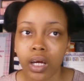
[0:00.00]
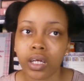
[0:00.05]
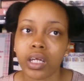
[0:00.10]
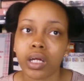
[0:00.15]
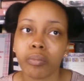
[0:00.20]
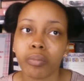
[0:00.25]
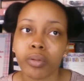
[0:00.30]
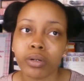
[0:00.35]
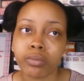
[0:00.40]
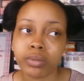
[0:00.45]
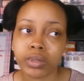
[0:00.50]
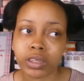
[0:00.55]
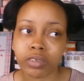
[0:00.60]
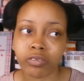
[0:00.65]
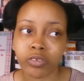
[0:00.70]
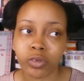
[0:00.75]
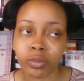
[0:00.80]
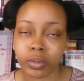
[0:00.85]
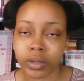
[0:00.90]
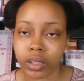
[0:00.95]
And that purpose
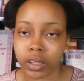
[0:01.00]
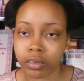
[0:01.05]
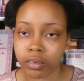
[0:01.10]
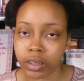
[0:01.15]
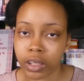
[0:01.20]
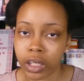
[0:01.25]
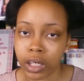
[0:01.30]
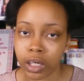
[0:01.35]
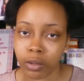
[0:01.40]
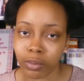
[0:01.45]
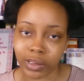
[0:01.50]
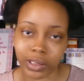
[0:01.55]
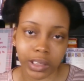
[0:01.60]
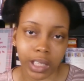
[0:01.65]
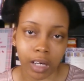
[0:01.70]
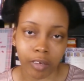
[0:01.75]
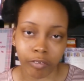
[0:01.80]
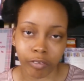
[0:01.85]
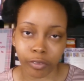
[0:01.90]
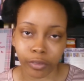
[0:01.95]
of you being created was
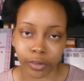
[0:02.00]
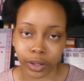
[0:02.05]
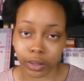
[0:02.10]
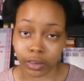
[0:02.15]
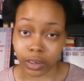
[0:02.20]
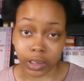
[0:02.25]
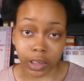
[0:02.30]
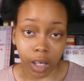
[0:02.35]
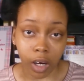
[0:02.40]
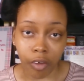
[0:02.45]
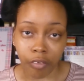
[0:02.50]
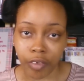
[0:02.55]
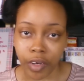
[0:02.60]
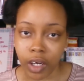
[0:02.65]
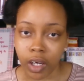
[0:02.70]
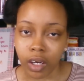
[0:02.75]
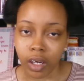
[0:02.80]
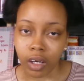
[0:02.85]
not for yourself,